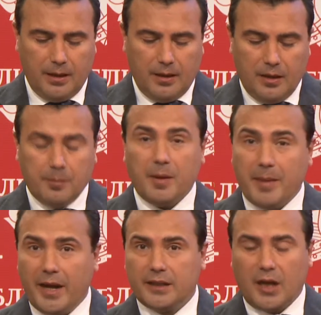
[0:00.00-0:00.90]
of the
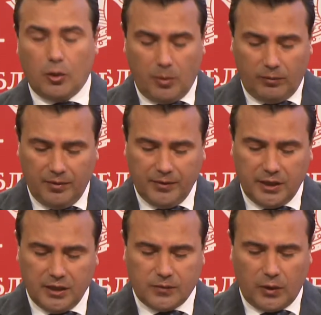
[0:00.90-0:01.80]
Western Balkan as
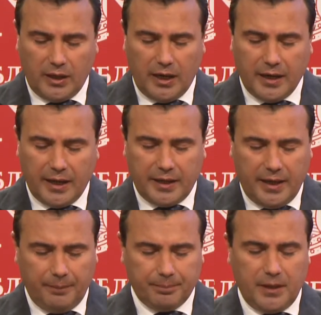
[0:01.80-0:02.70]
well as for
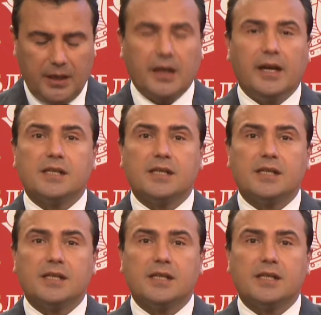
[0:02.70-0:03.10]
Southeast Europe.